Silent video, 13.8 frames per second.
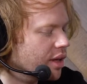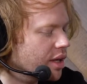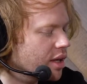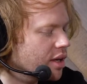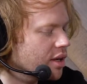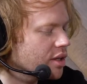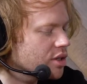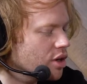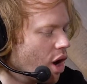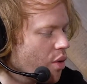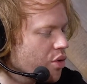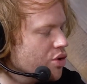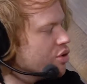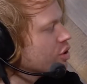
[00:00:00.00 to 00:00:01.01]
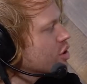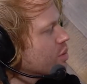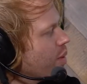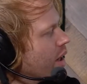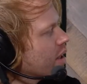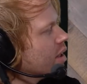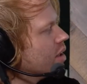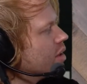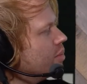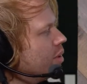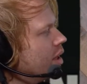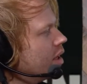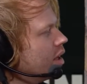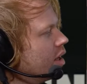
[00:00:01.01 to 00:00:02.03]
Like, it's not where you expect it to
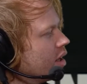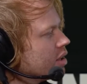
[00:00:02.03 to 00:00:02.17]
be.